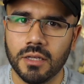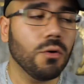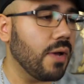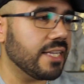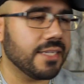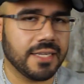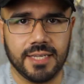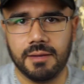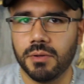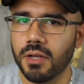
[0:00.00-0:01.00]
So as an
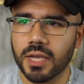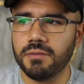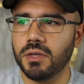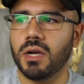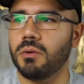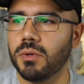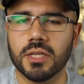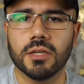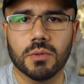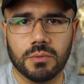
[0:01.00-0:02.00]
example, I'll give you a
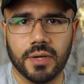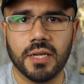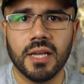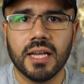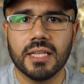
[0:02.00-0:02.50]
really good one, right?